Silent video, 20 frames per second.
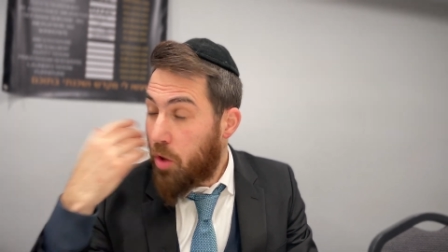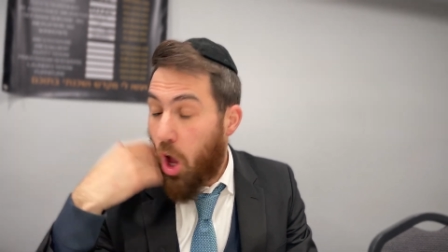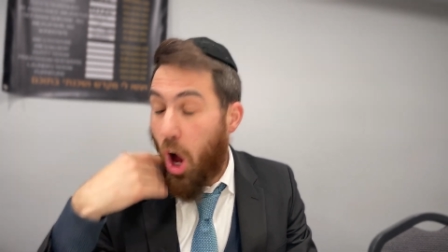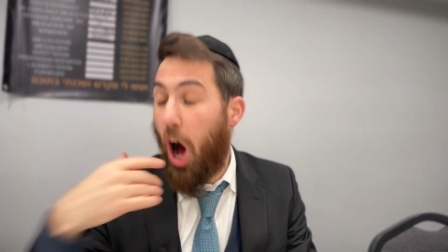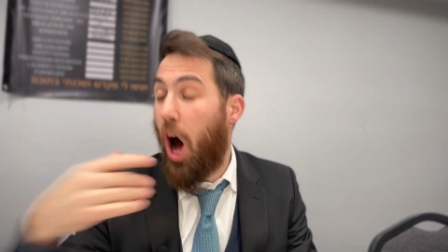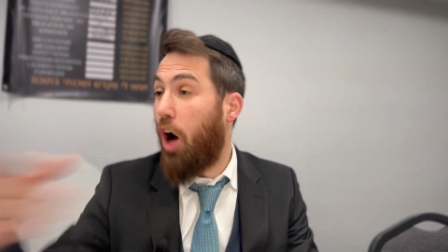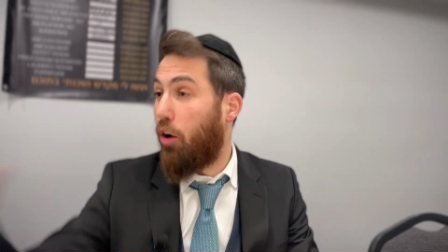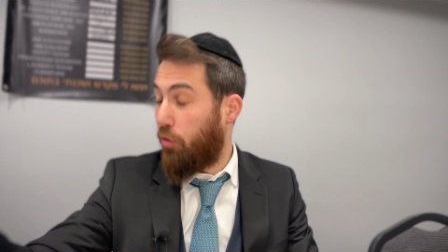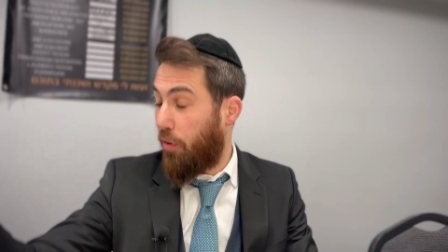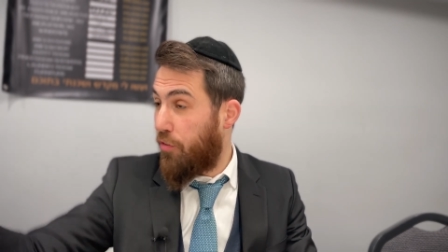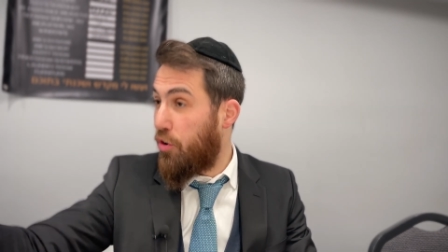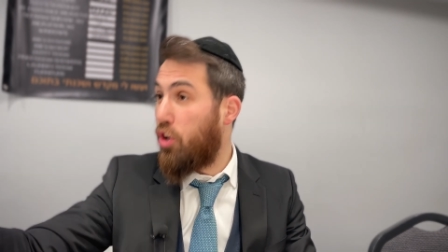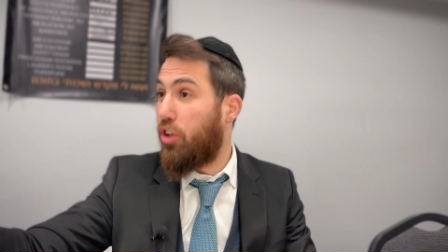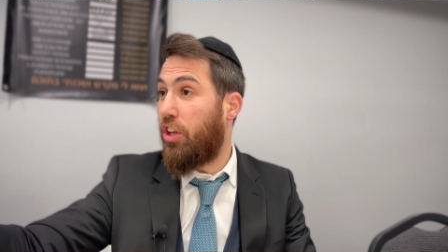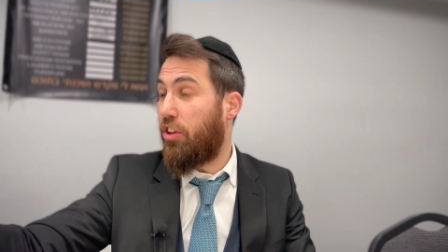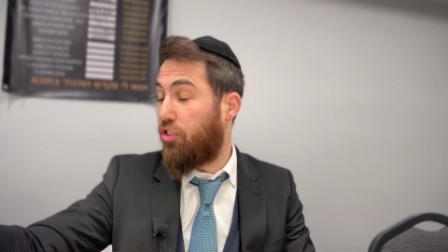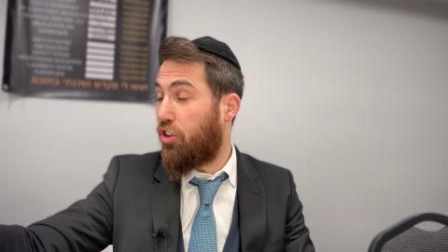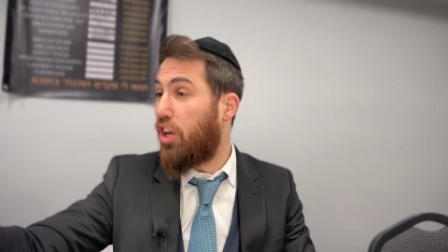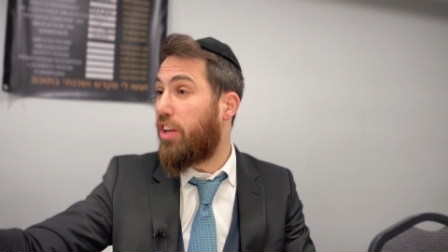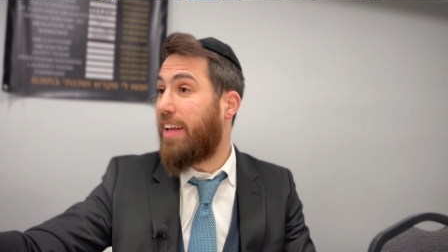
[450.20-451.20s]
Oh, Rabbi Yehuda
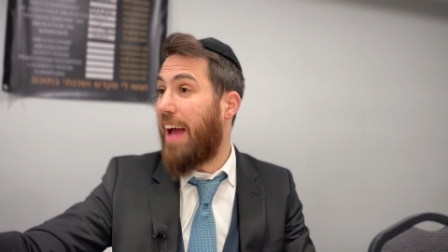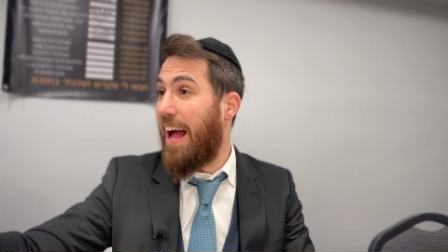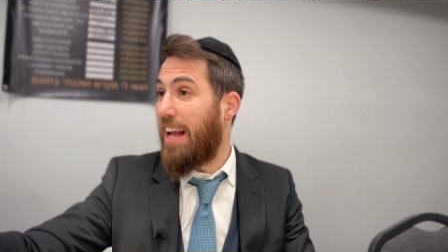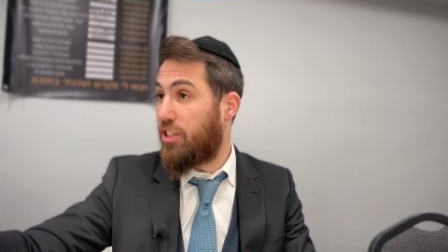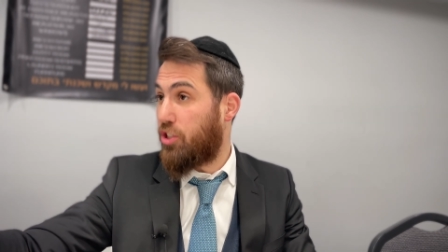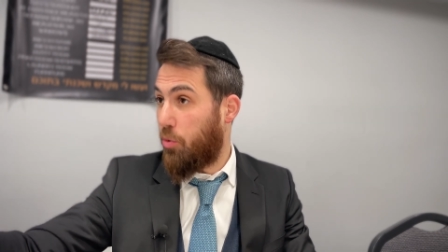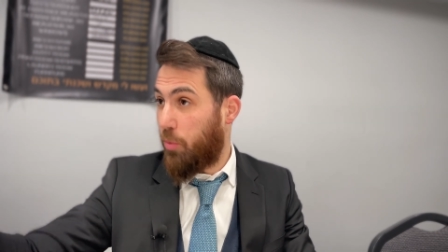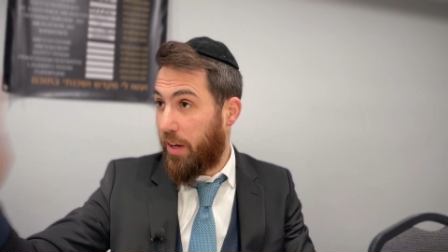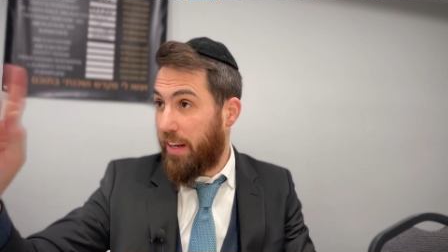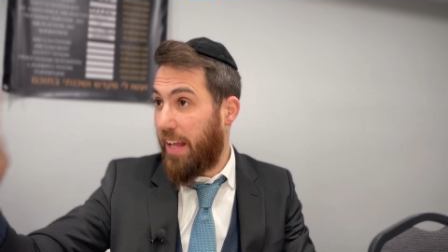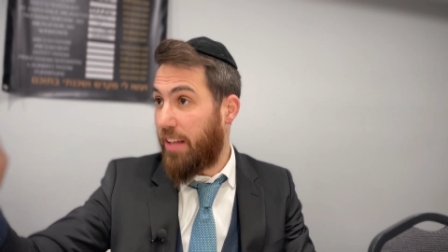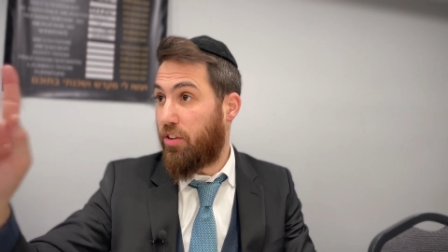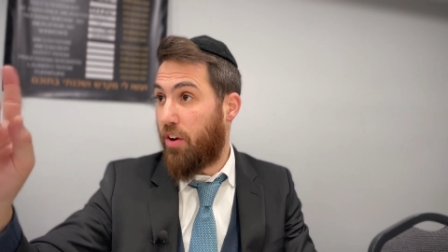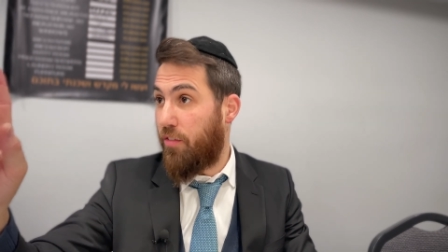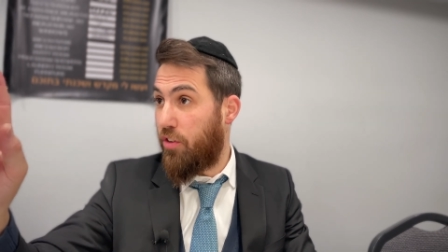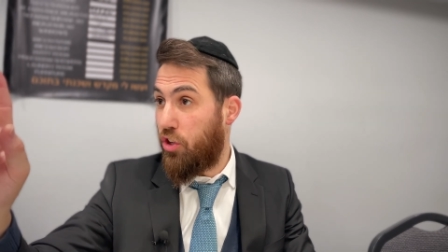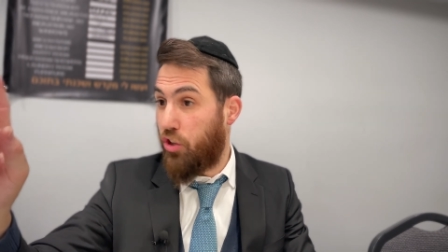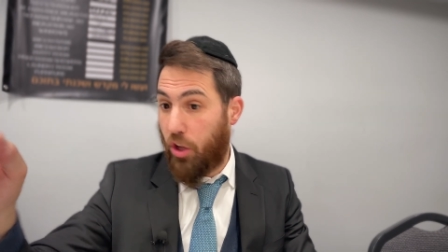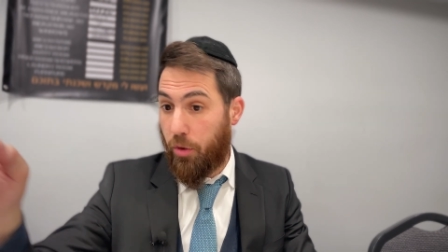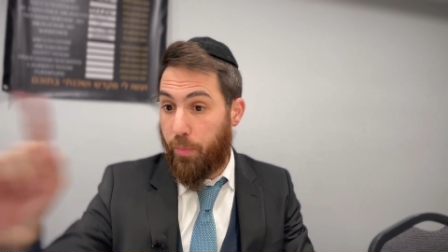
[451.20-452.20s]
is a good kasha. We're going to get to
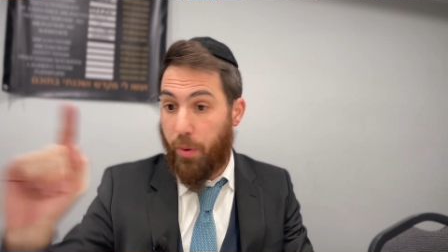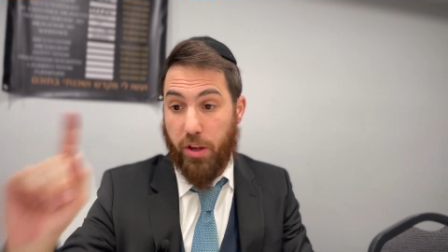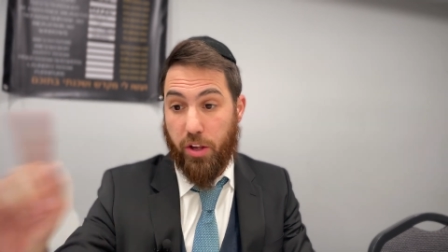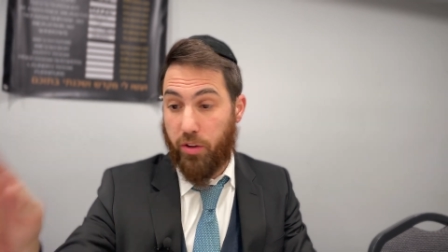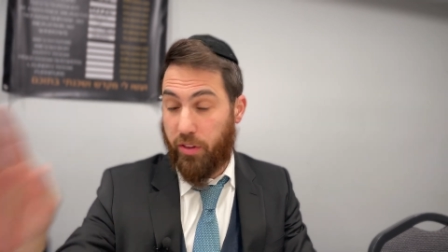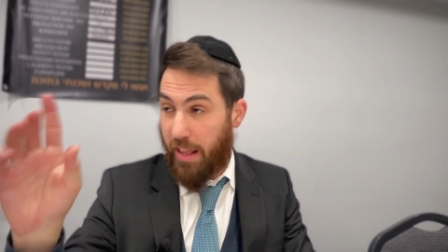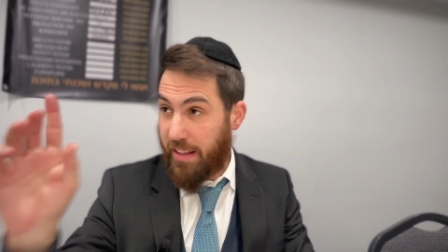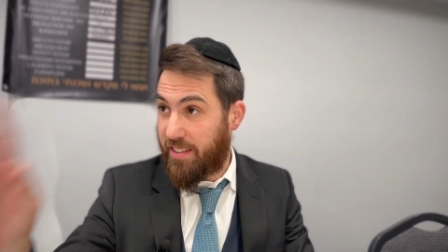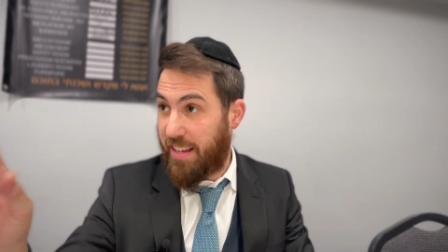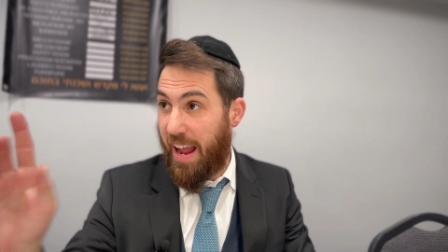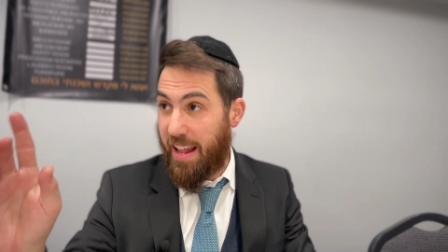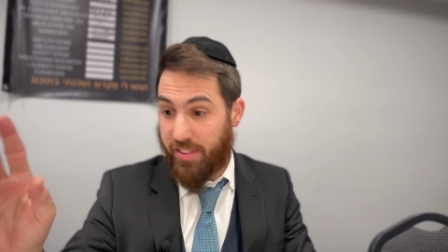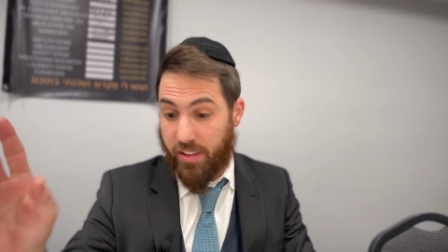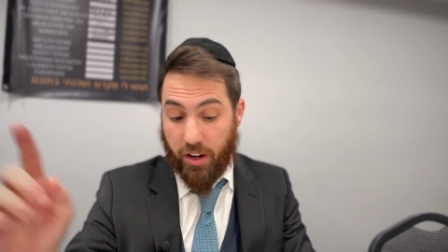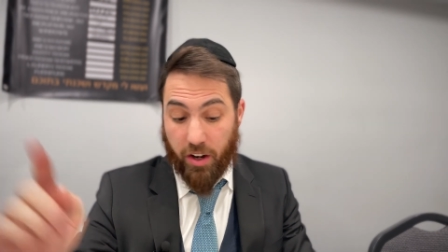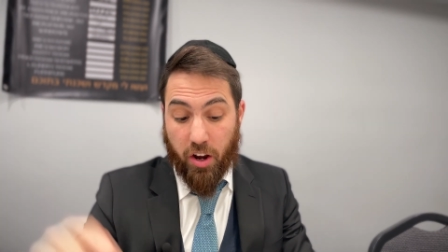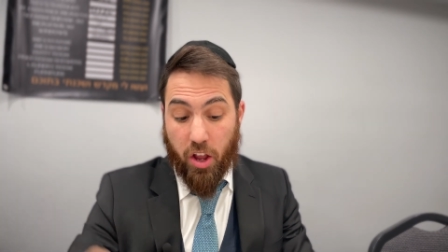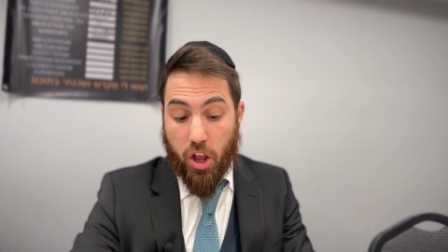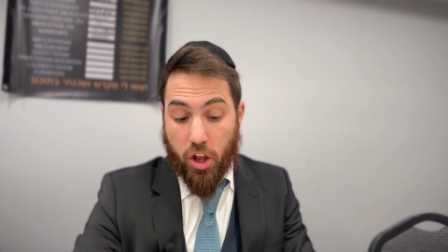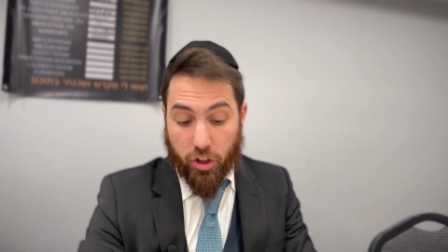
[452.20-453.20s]
Rabbi Yehuda, but let's get there.